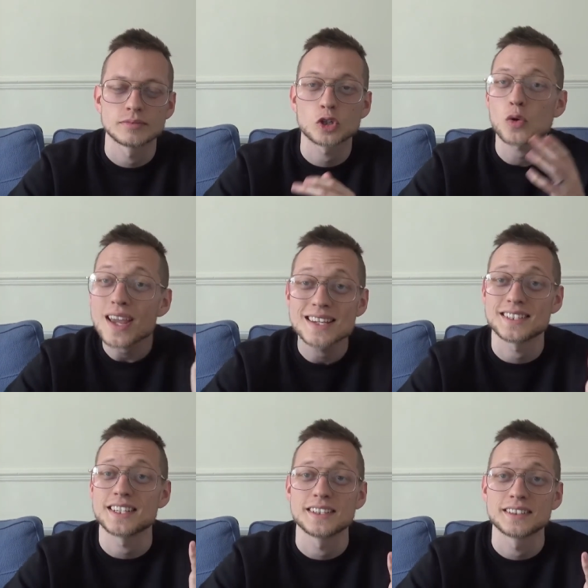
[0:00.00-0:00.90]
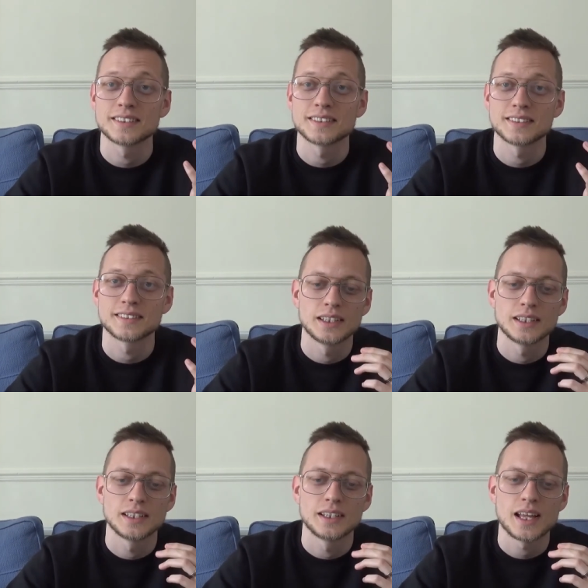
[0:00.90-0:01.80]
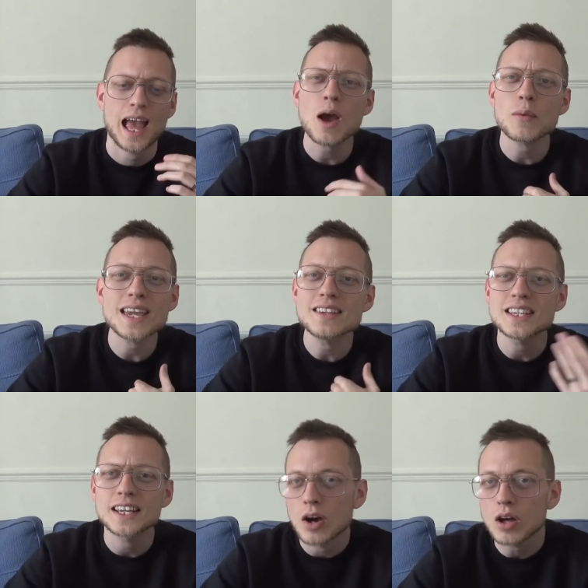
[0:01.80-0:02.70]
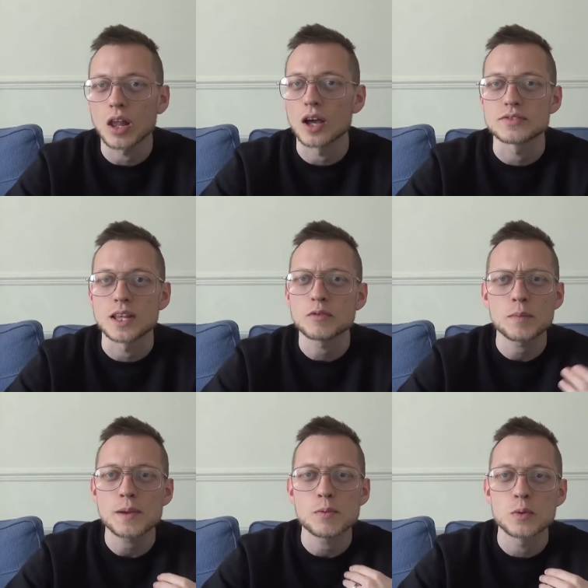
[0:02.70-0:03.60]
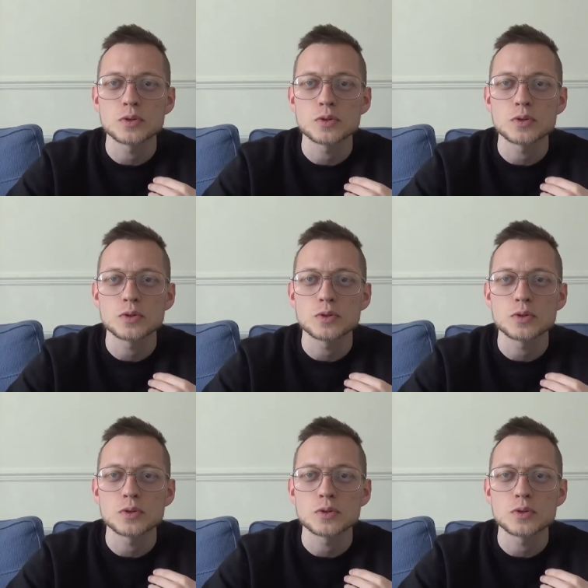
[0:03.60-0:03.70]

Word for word: Crazy. How easy in our lives then for people